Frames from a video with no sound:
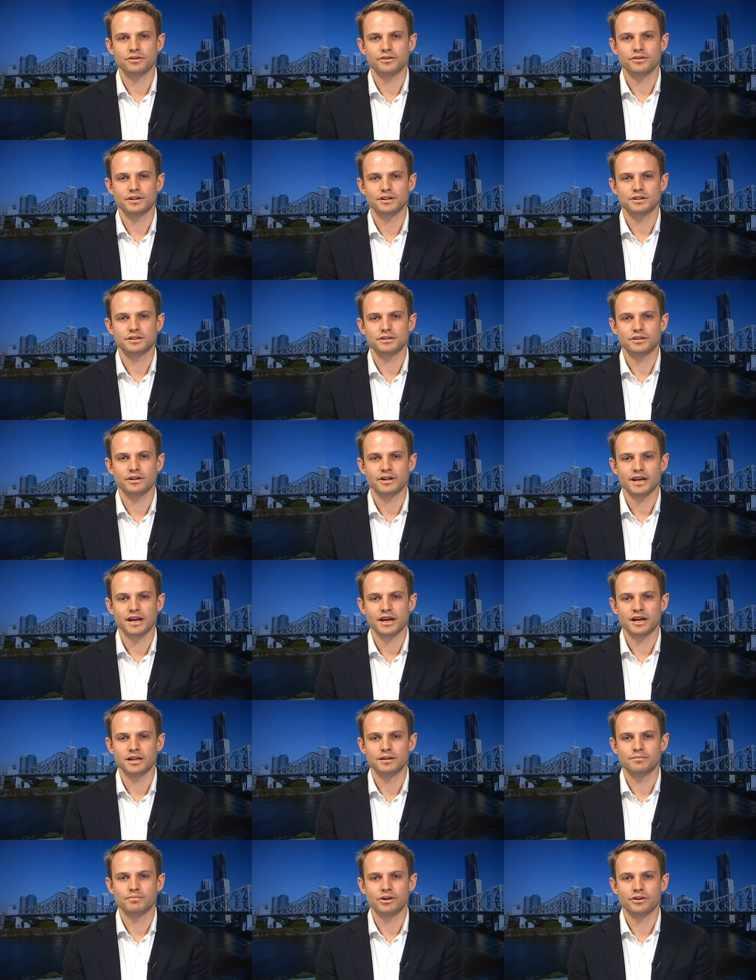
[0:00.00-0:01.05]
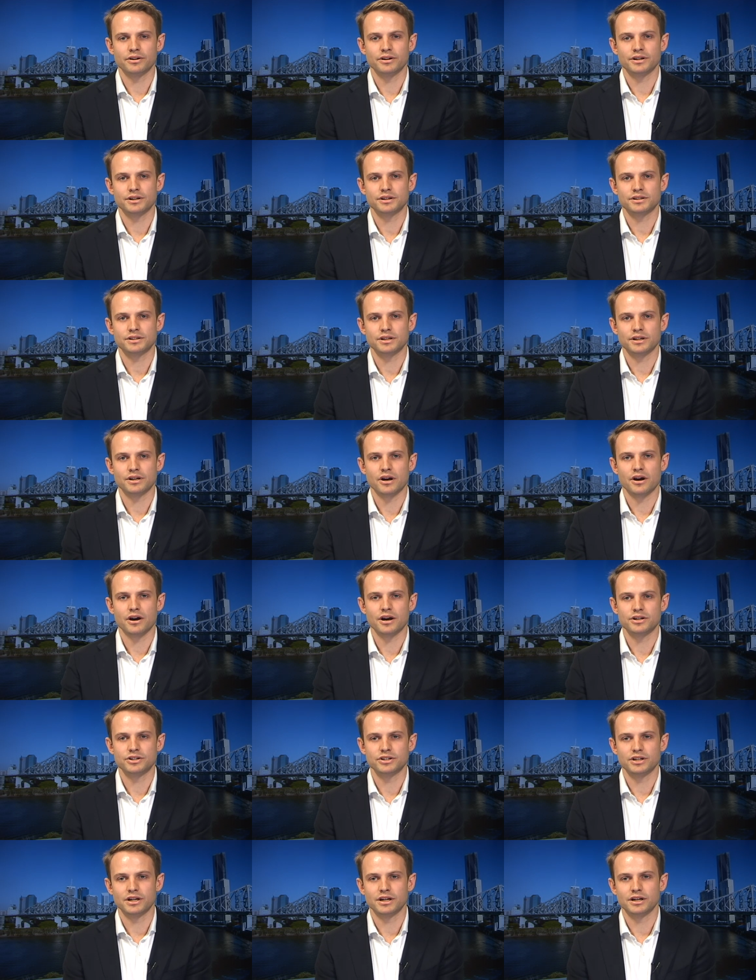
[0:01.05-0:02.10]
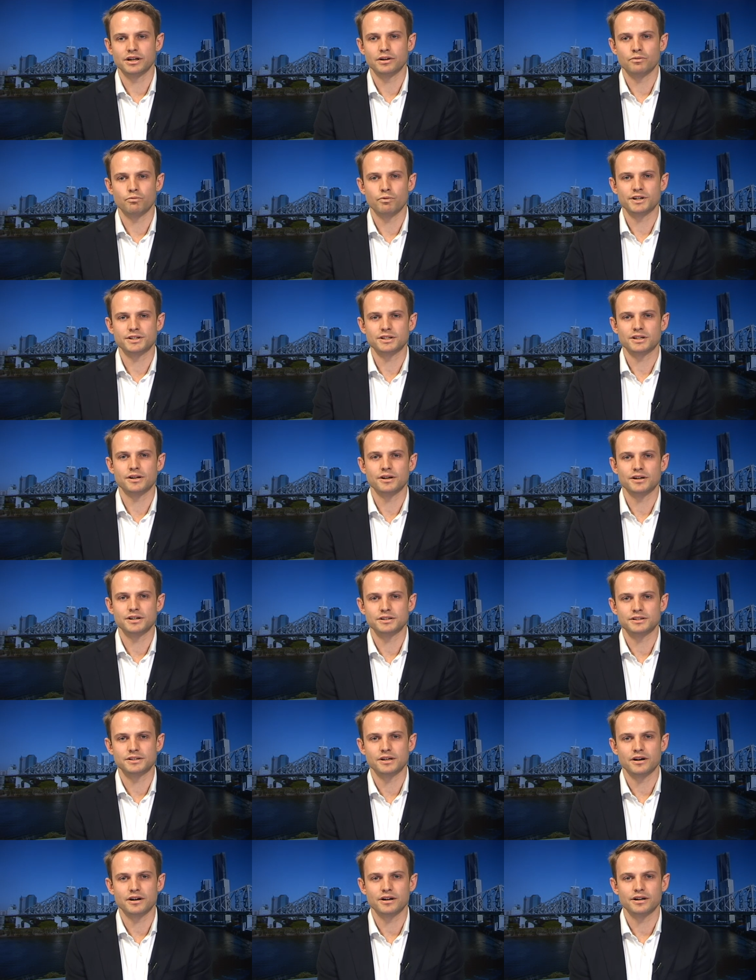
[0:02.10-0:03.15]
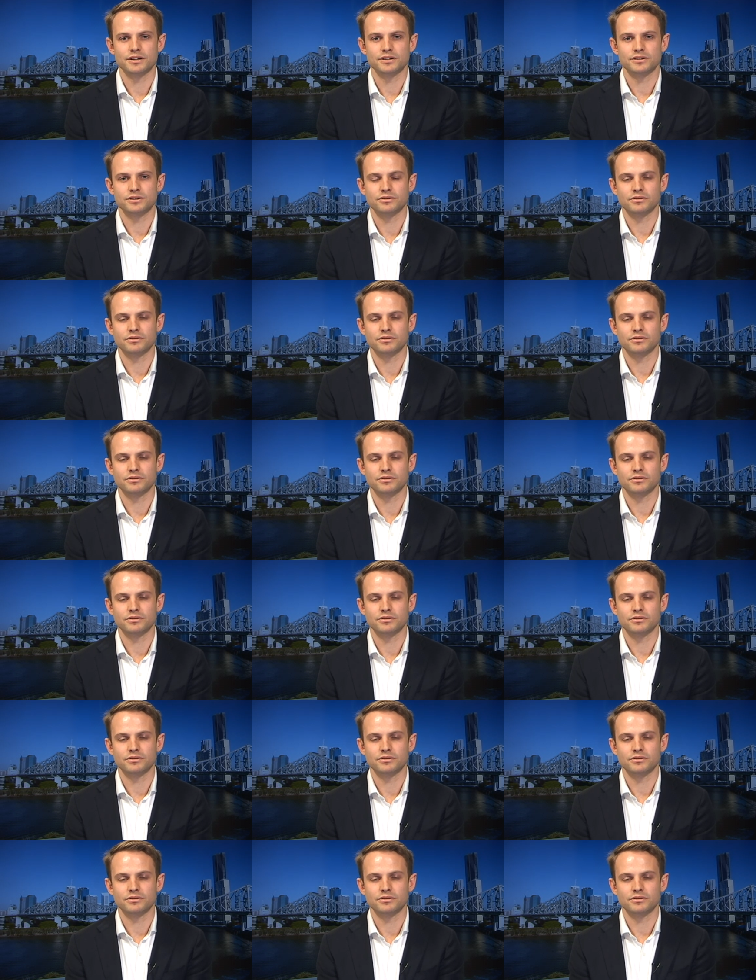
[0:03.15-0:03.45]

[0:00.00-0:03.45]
to things like antibiotics and hygiene and westernised diets,